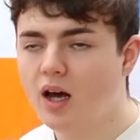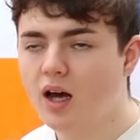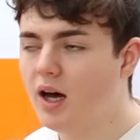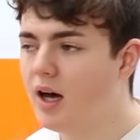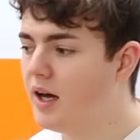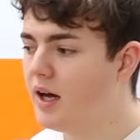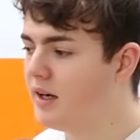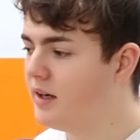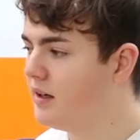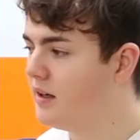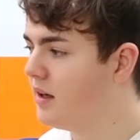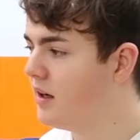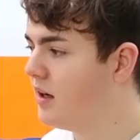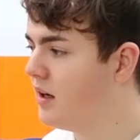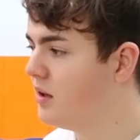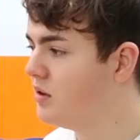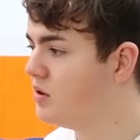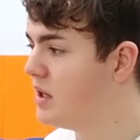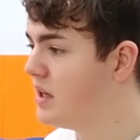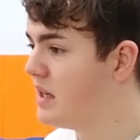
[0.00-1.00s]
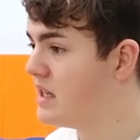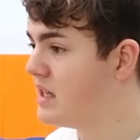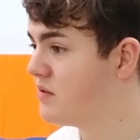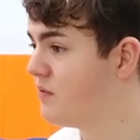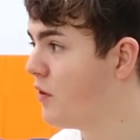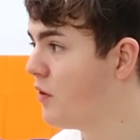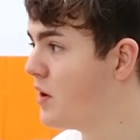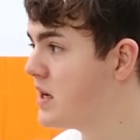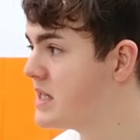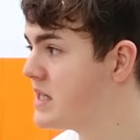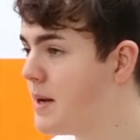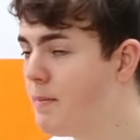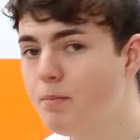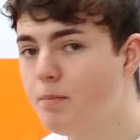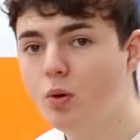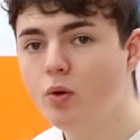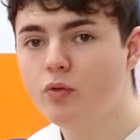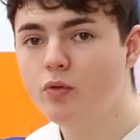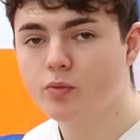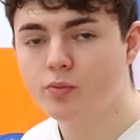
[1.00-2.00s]
And it's very
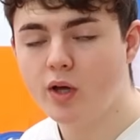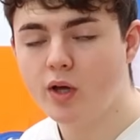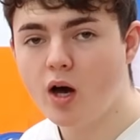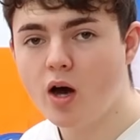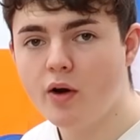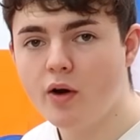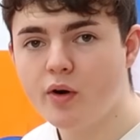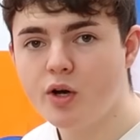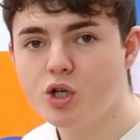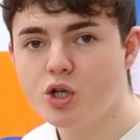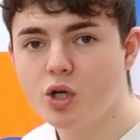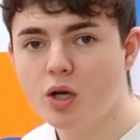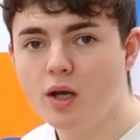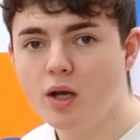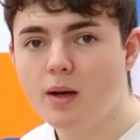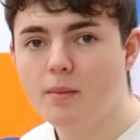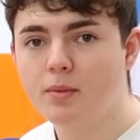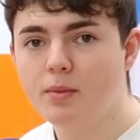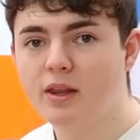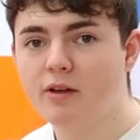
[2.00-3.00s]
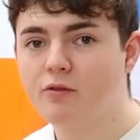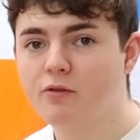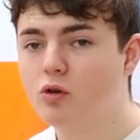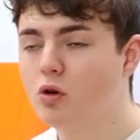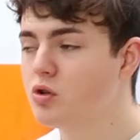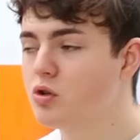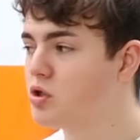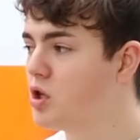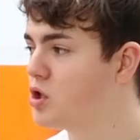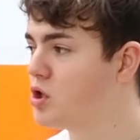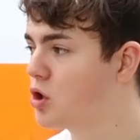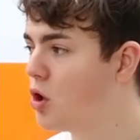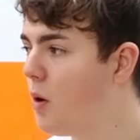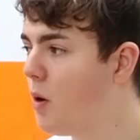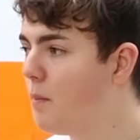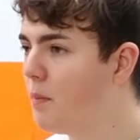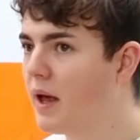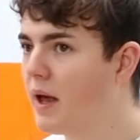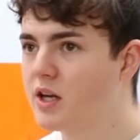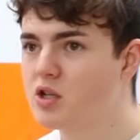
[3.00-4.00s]
simple from the Irish, but they've got such
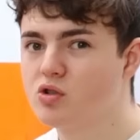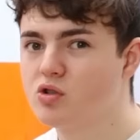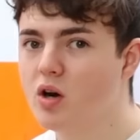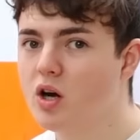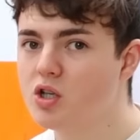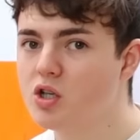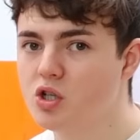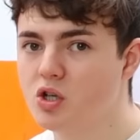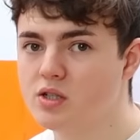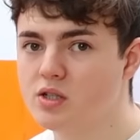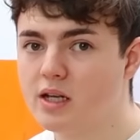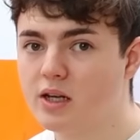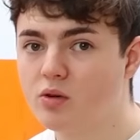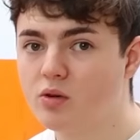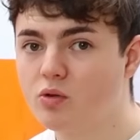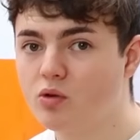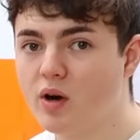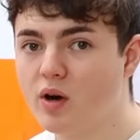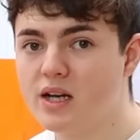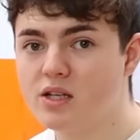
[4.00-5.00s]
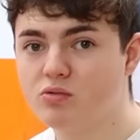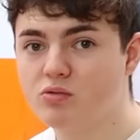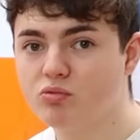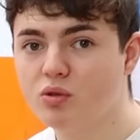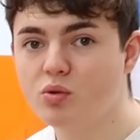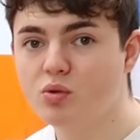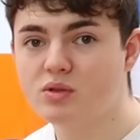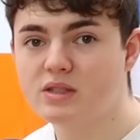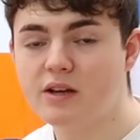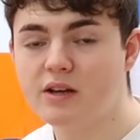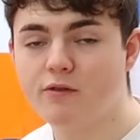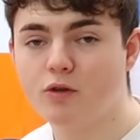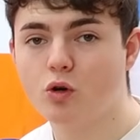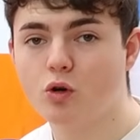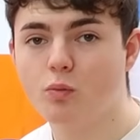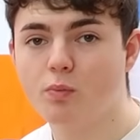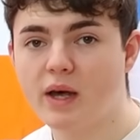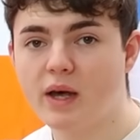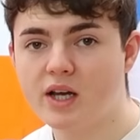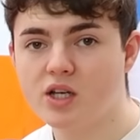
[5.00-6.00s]
complex structures, it creates real
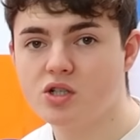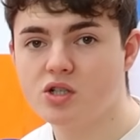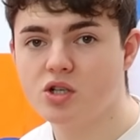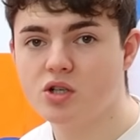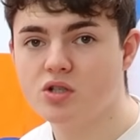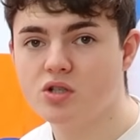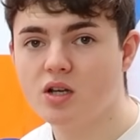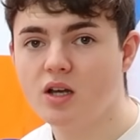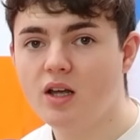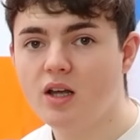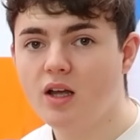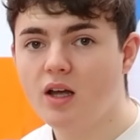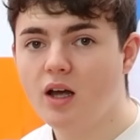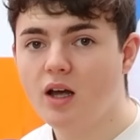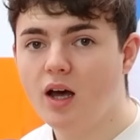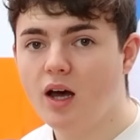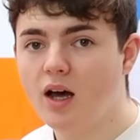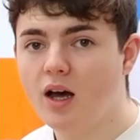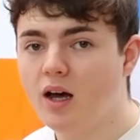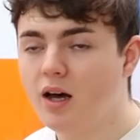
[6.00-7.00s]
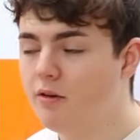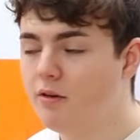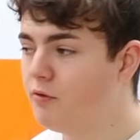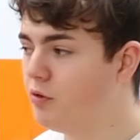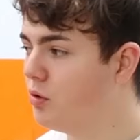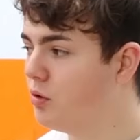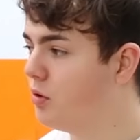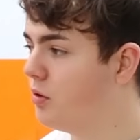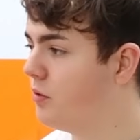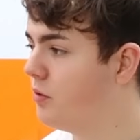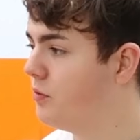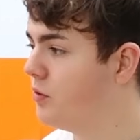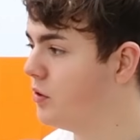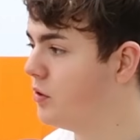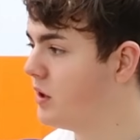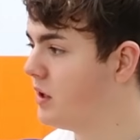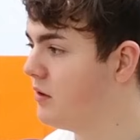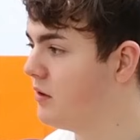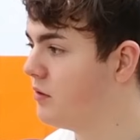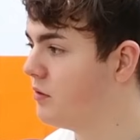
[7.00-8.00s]
difficult pictures for
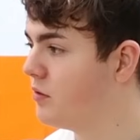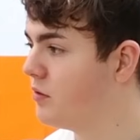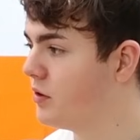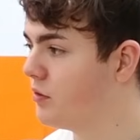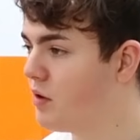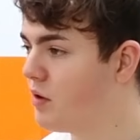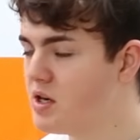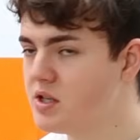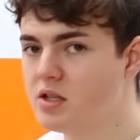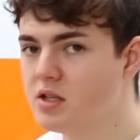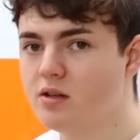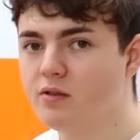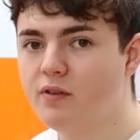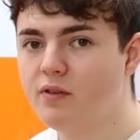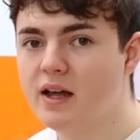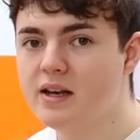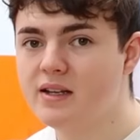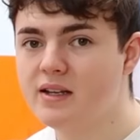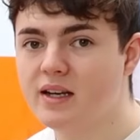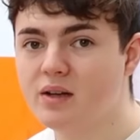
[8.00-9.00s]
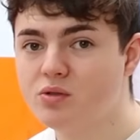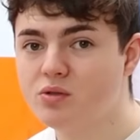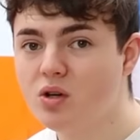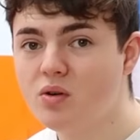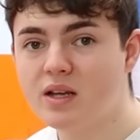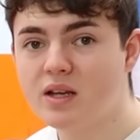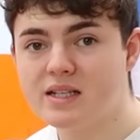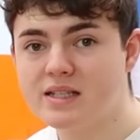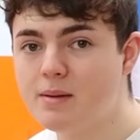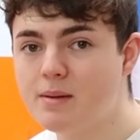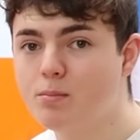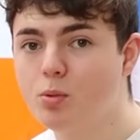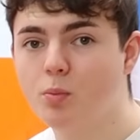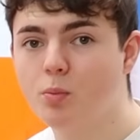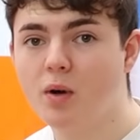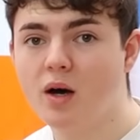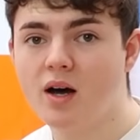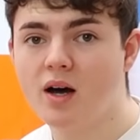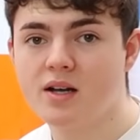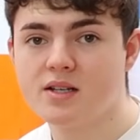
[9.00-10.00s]
the French to defend. And it was only a simple
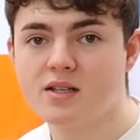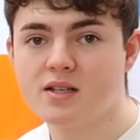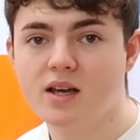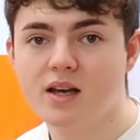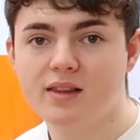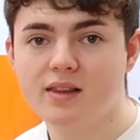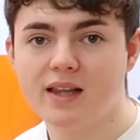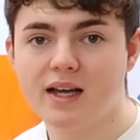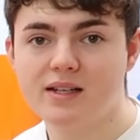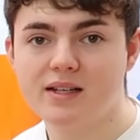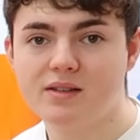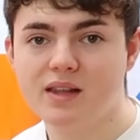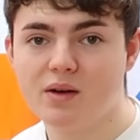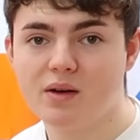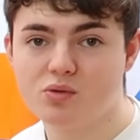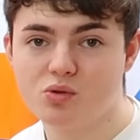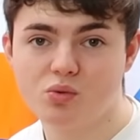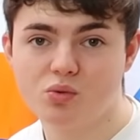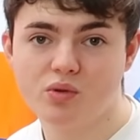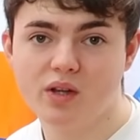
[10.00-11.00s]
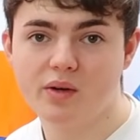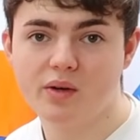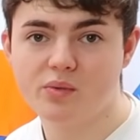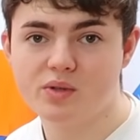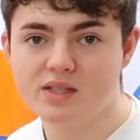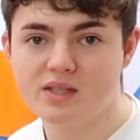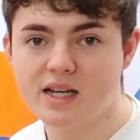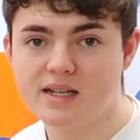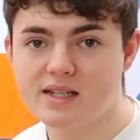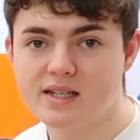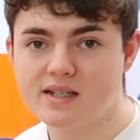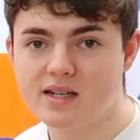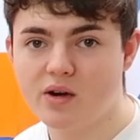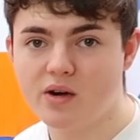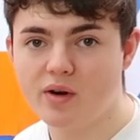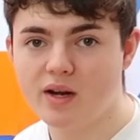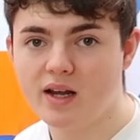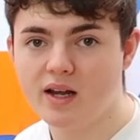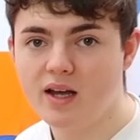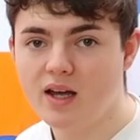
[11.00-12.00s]
pass that was all that was
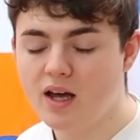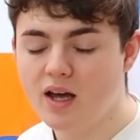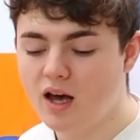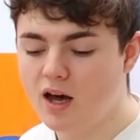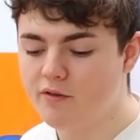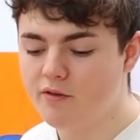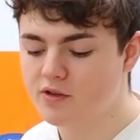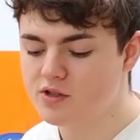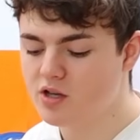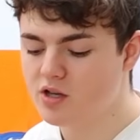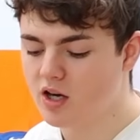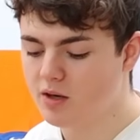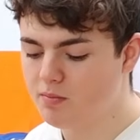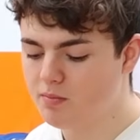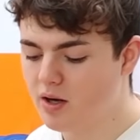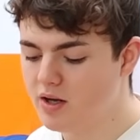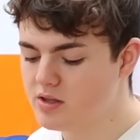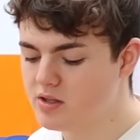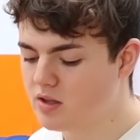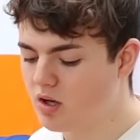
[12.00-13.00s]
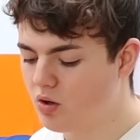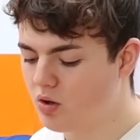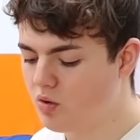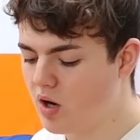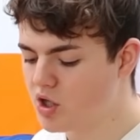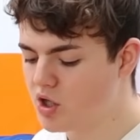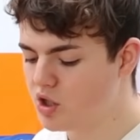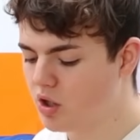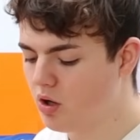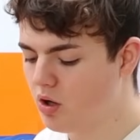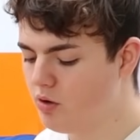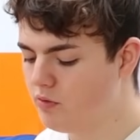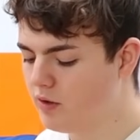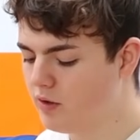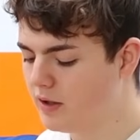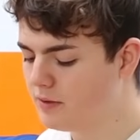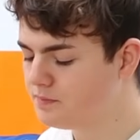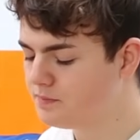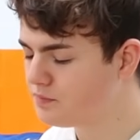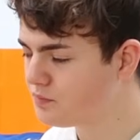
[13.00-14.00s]
necessary for Tyburn to go crashing
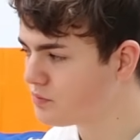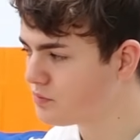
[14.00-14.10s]
over.